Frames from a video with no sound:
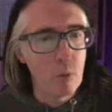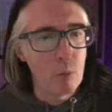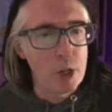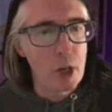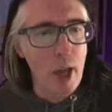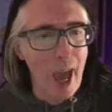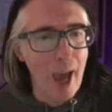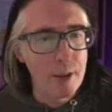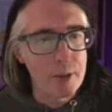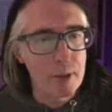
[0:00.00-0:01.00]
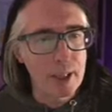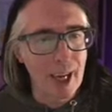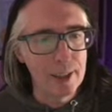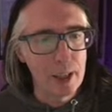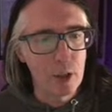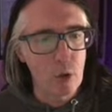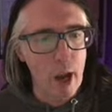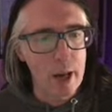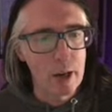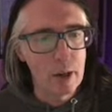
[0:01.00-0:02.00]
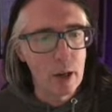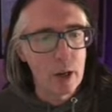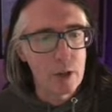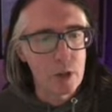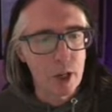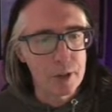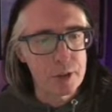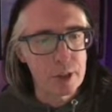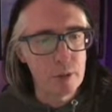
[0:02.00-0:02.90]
Russia has Kaliningrad just